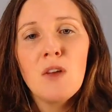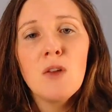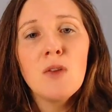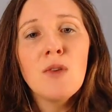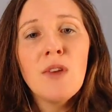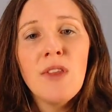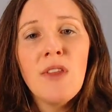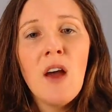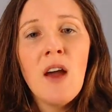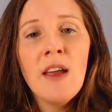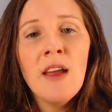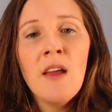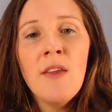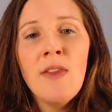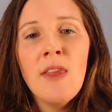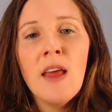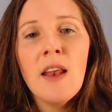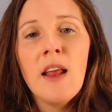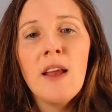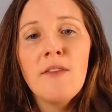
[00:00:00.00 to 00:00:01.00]

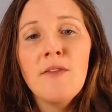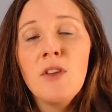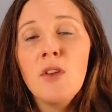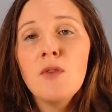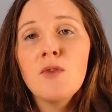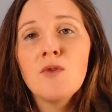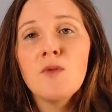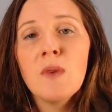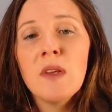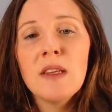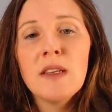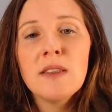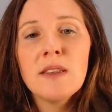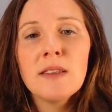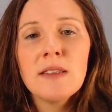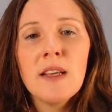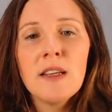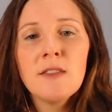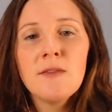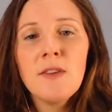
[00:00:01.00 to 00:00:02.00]
glutathione that I've used really
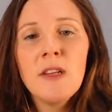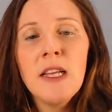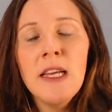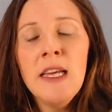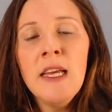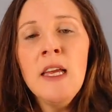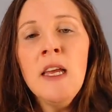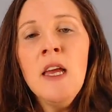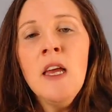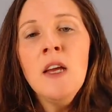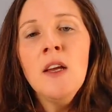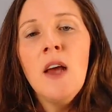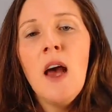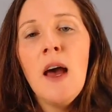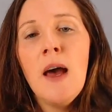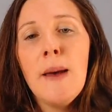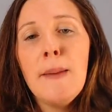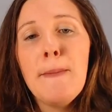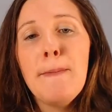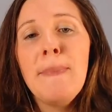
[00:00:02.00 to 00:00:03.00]
successfully.
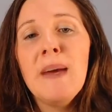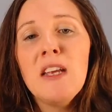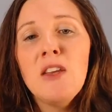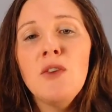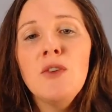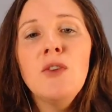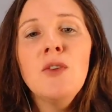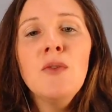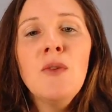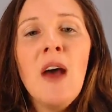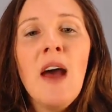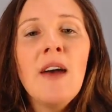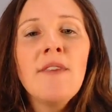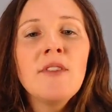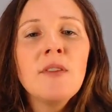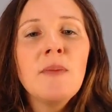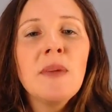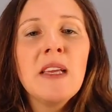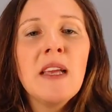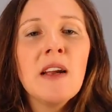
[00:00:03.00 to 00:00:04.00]
But you do
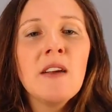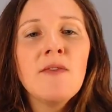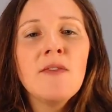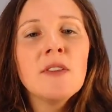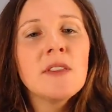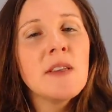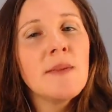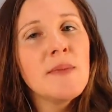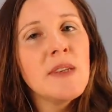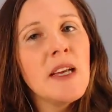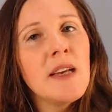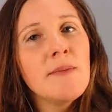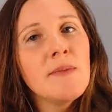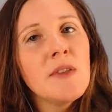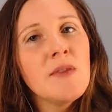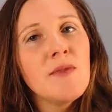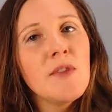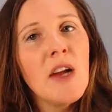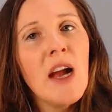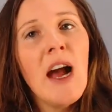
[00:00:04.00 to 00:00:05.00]
have to be careful sometimes
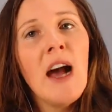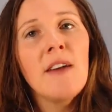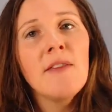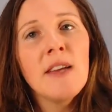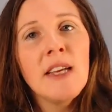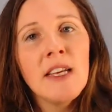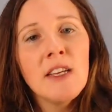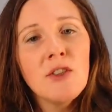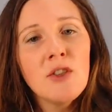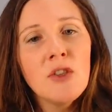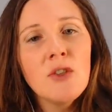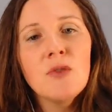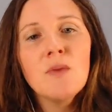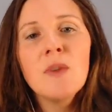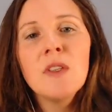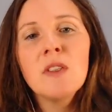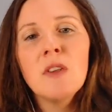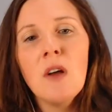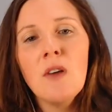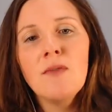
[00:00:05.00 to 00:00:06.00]
if you're having issues
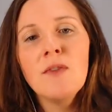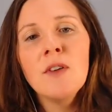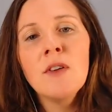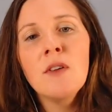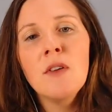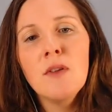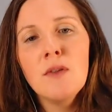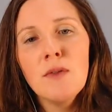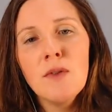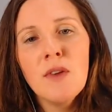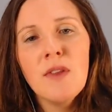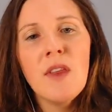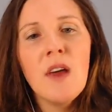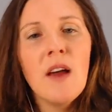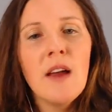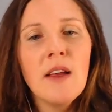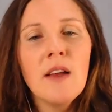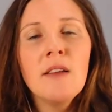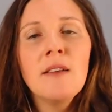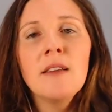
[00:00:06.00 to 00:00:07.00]
with sulfur.
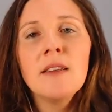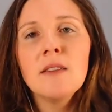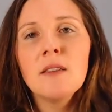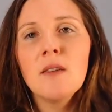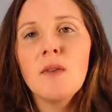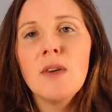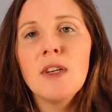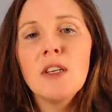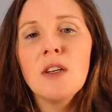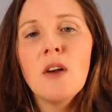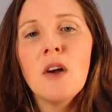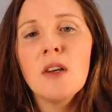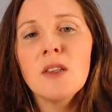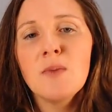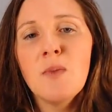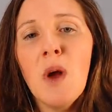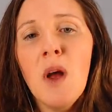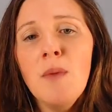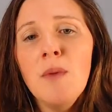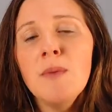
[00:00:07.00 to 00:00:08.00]
Glutathione is going to
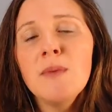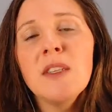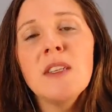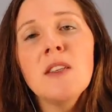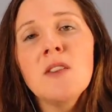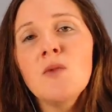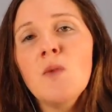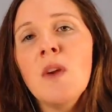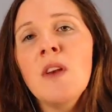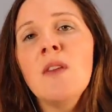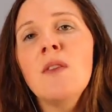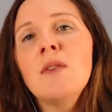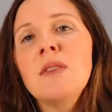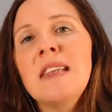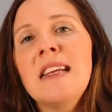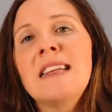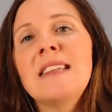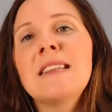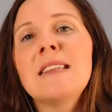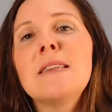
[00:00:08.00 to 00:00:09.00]
cause problems. And it's one of those
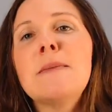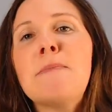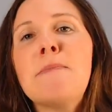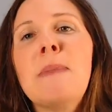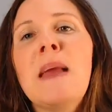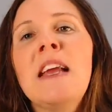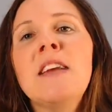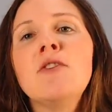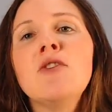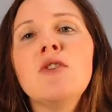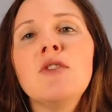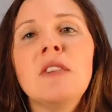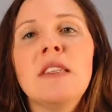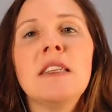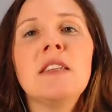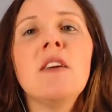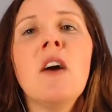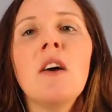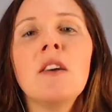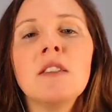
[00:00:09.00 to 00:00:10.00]
things, it's a major
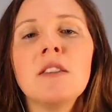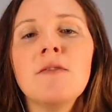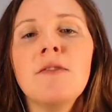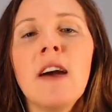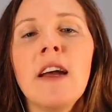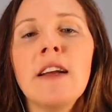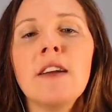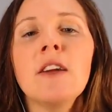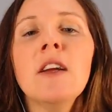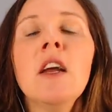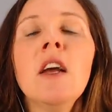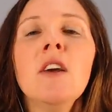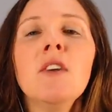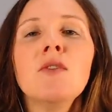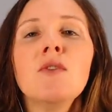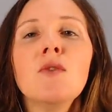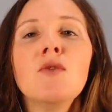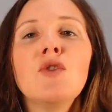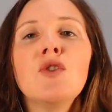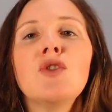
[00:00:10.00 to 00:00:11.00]
detoxifier.
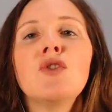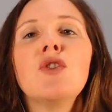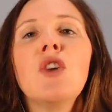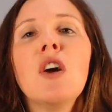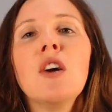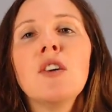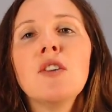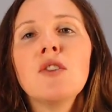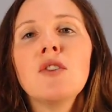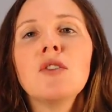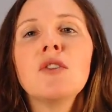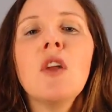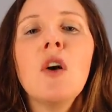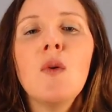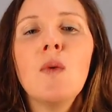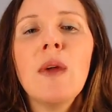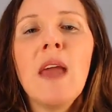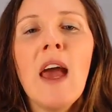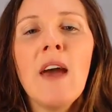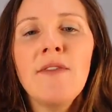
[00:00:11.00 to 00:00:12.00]
So start
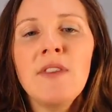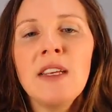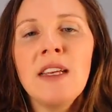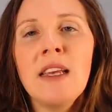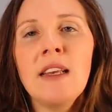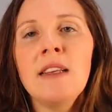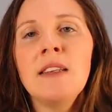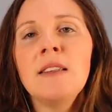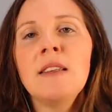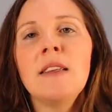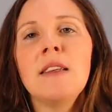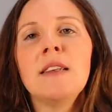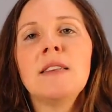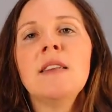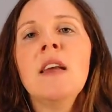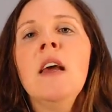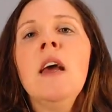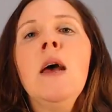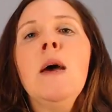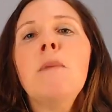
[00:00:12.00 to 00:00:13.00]
slow. We have to get into
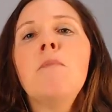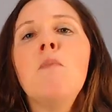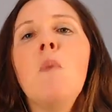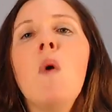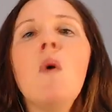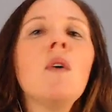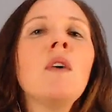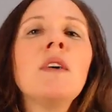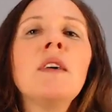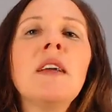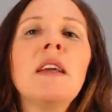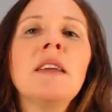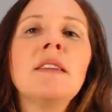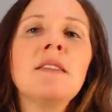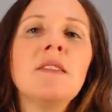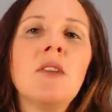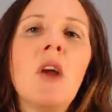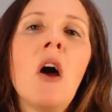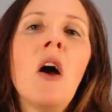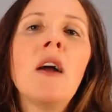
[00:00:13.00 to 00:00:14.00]
this. More
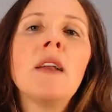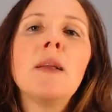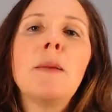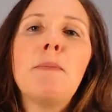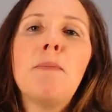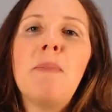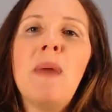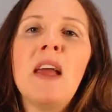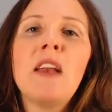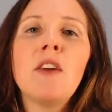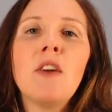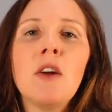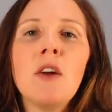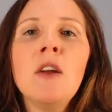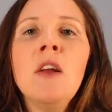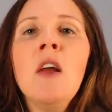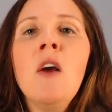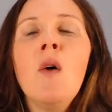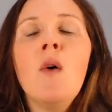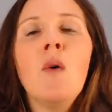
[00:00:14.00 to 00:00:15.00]
is not
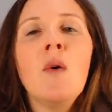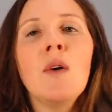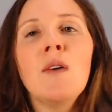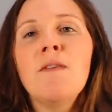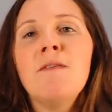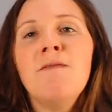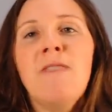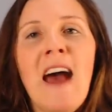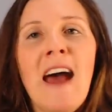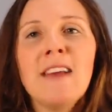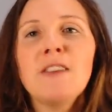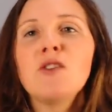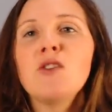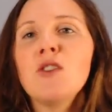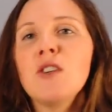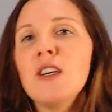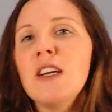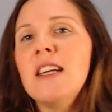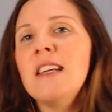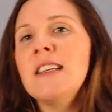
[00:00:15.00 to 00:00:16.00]
better, or
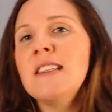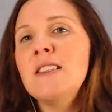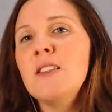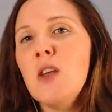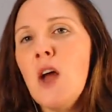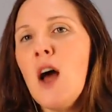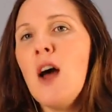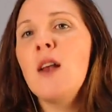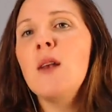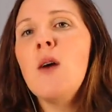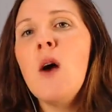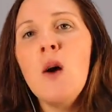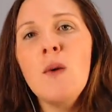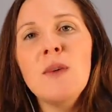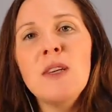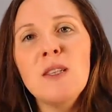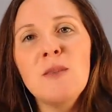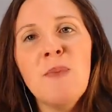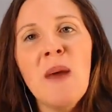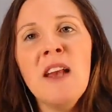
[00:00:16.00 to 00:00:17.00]
faster is not
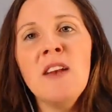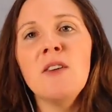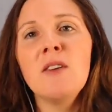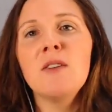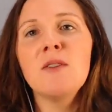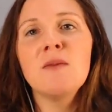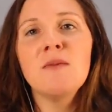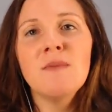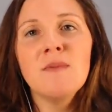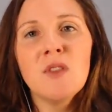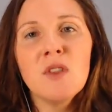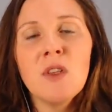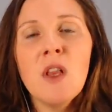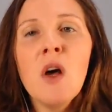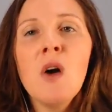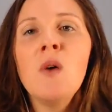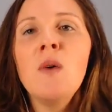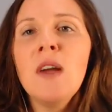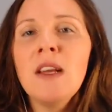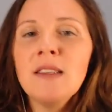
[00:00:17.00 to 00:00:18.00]
always better.
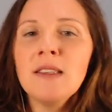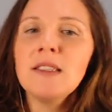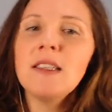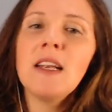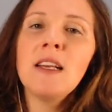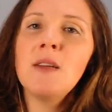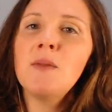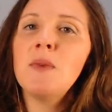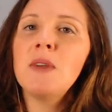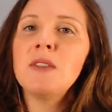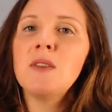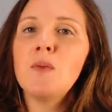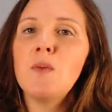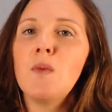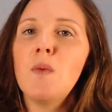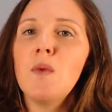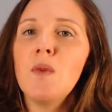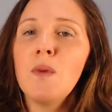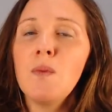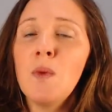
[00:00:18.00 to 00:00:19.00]
Slow and steady
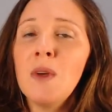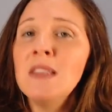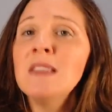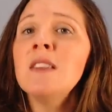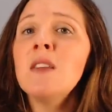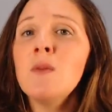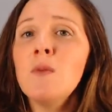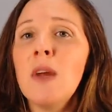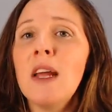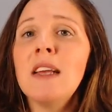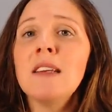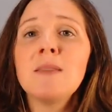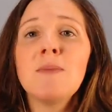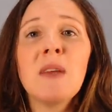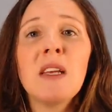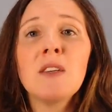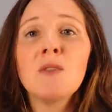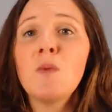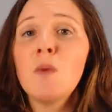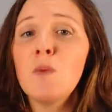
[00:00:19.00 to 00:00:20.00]
wins the race,
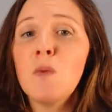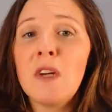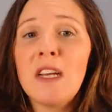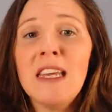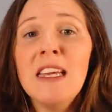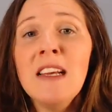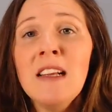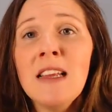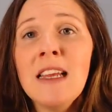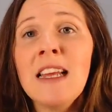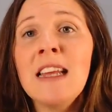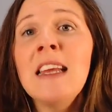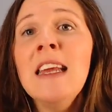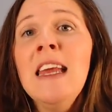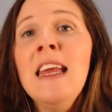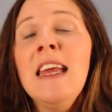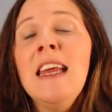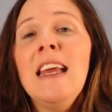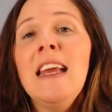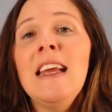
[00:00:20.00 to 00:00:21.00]
because when we're healing,
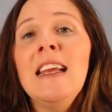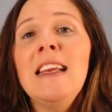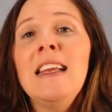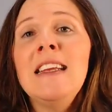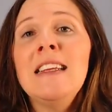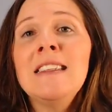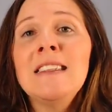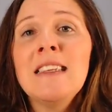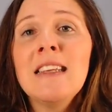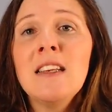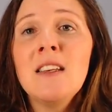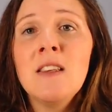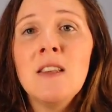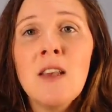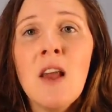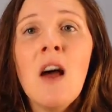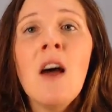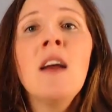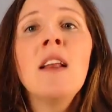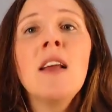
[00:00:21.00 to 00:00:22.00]
it is
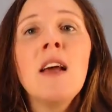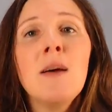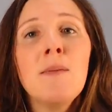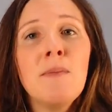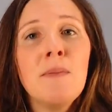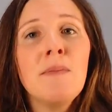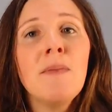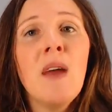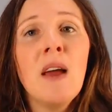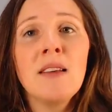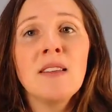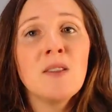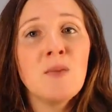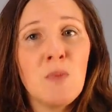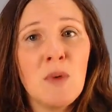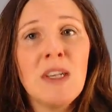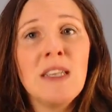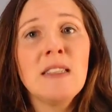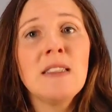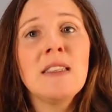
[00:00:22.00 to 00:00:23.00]
not a
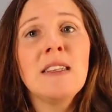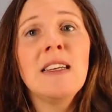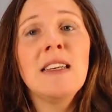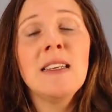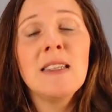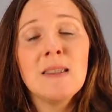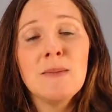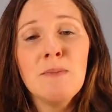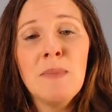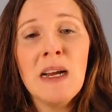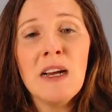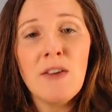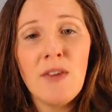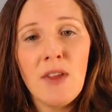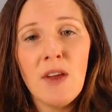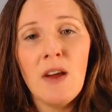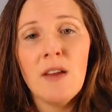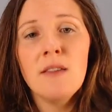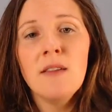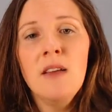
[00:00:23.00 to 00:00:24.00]
sprint. is a
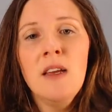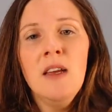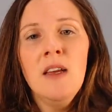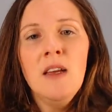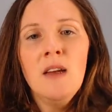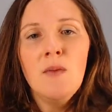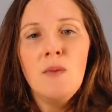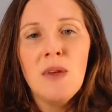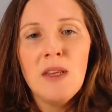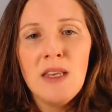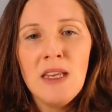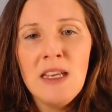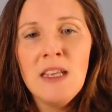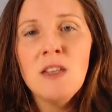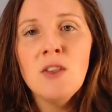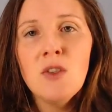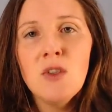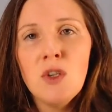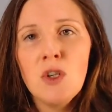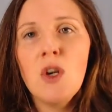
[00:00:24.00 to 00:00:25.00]
marathon. We
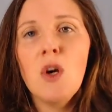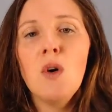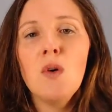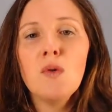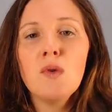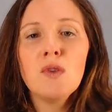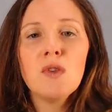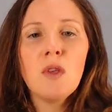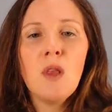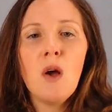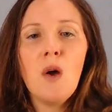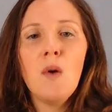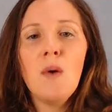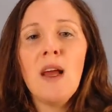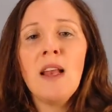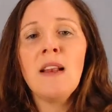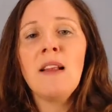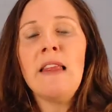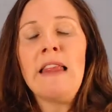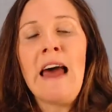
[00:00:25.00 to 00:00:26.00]
need to go slow
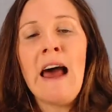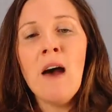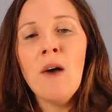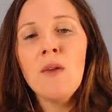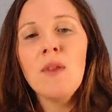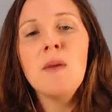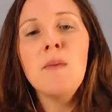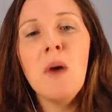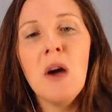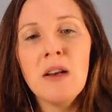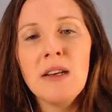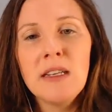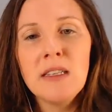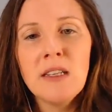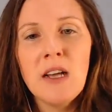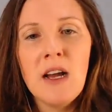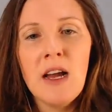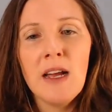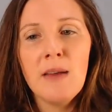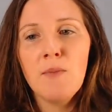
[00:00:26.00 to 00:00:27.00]
and allow the body
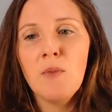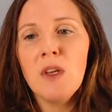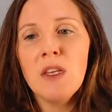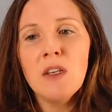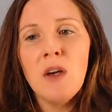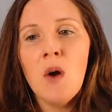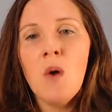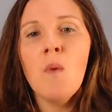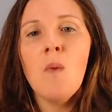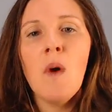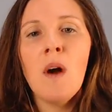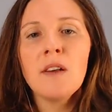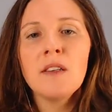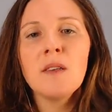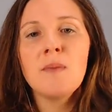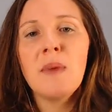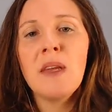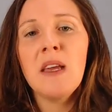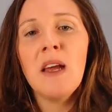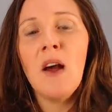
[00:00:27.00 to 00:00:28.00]
time. We don't want
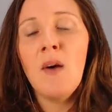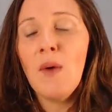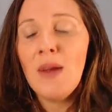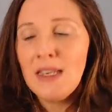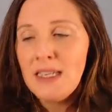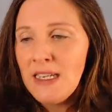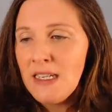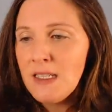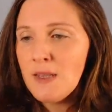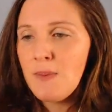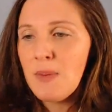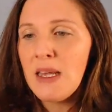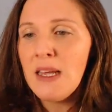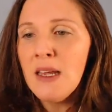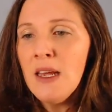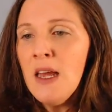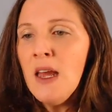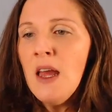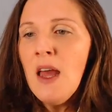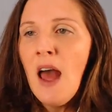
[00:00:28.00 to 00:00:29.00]
to be, oh, I need to
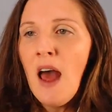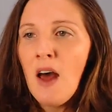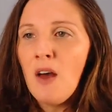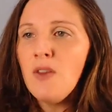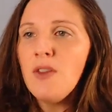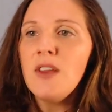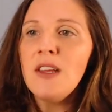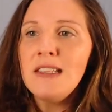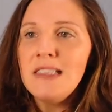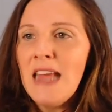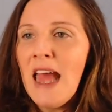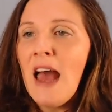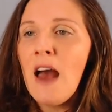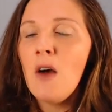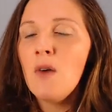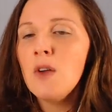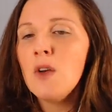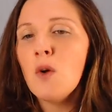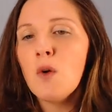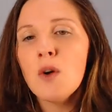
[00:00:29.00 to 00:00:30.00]
be healthy
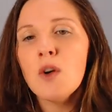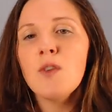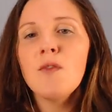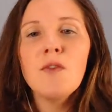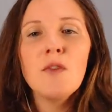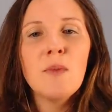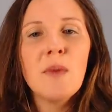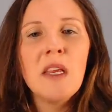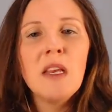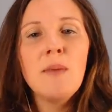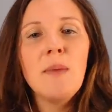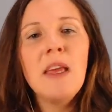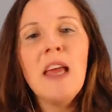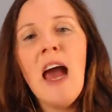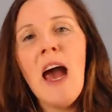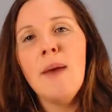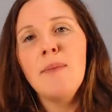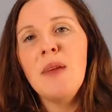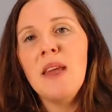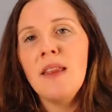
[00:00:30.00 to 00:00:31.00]
now in order for me to be
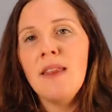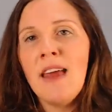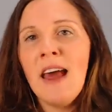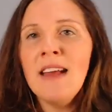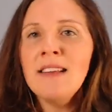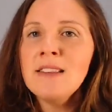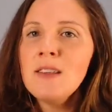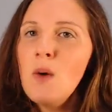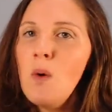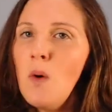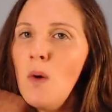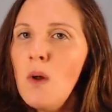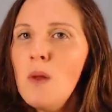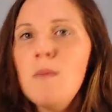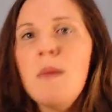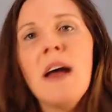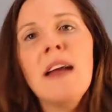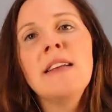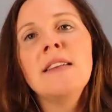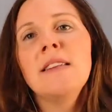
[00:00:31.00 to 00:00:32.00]
happy. That's a
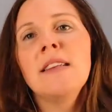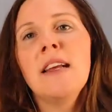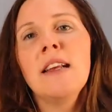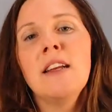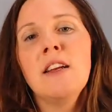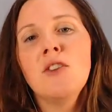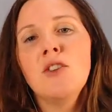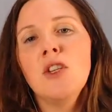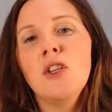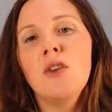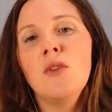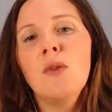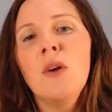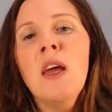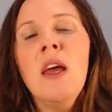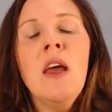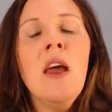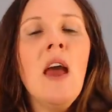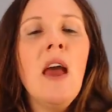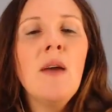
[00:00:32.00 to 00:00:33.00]
whole mindset issue,
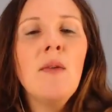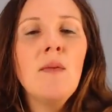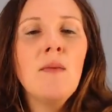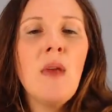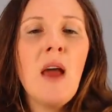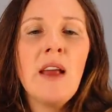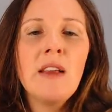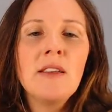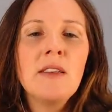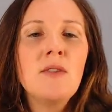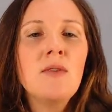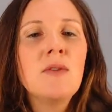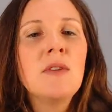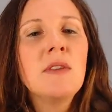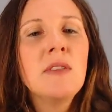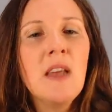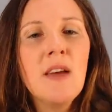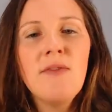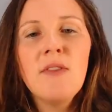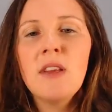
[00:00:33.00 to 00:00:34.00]
and I
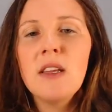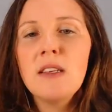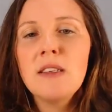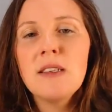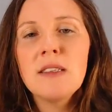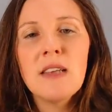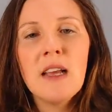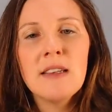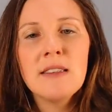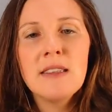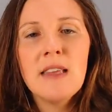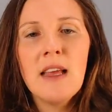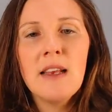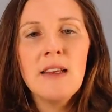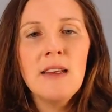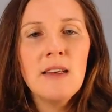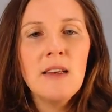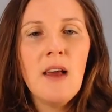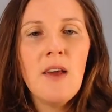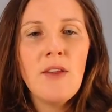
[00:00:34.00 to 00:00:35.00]
do definitely discuss
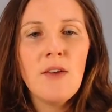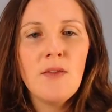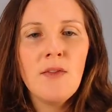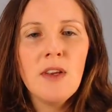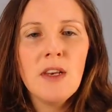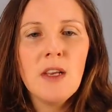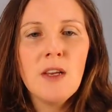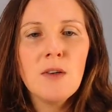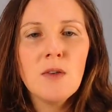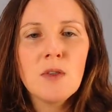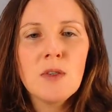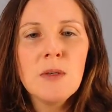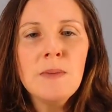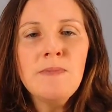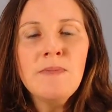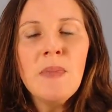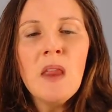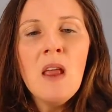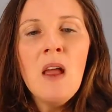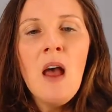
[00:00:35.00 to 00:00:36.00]
that in other videos.